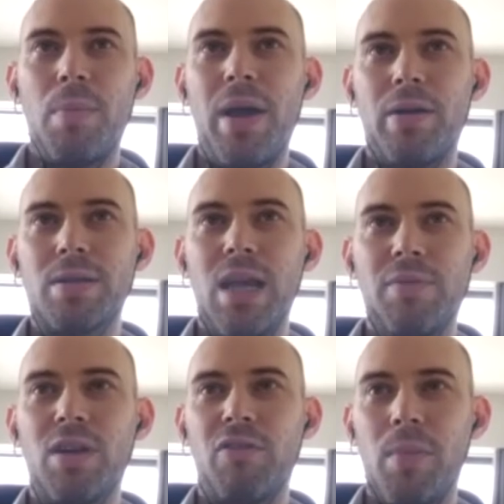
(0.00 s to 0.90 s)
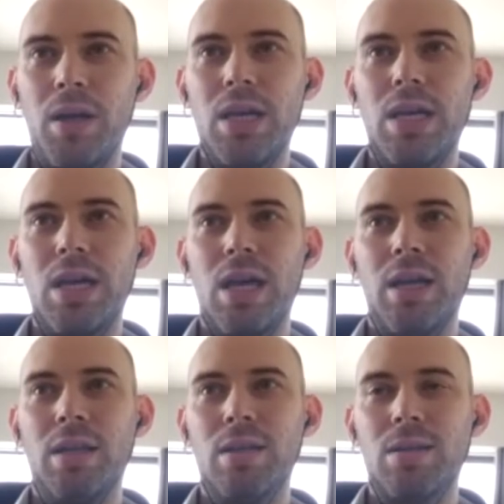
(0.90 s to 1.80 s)
parents saved enough money
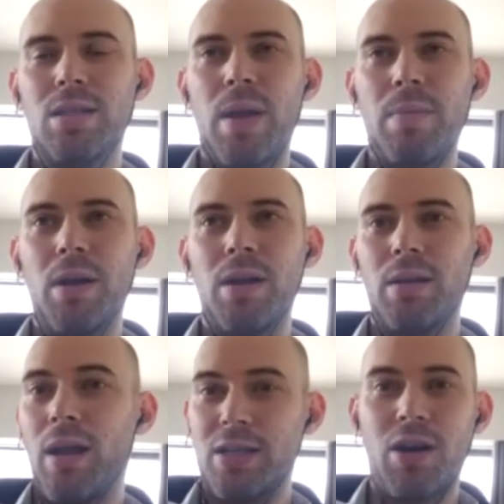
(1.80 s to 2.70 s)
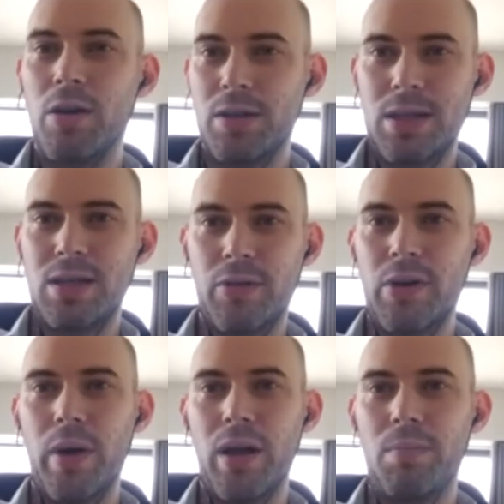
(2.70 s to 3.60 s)
and didn't spend money on nice cars and stuff
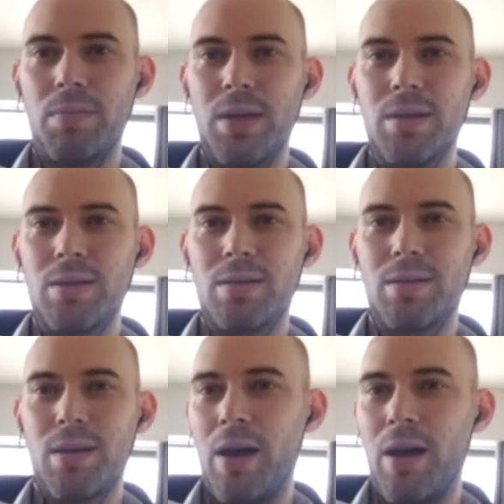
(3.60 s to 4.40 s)
growing up because